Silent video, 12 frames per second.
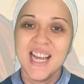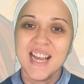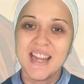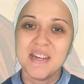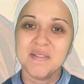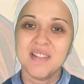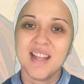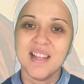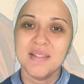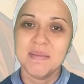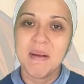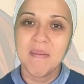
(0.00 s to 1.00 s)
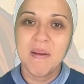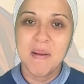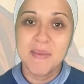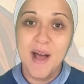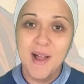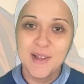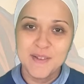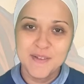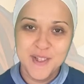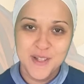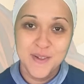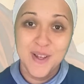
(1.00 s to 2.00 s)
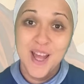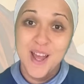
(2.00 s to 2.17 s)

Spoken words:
and I would like to welcome all of you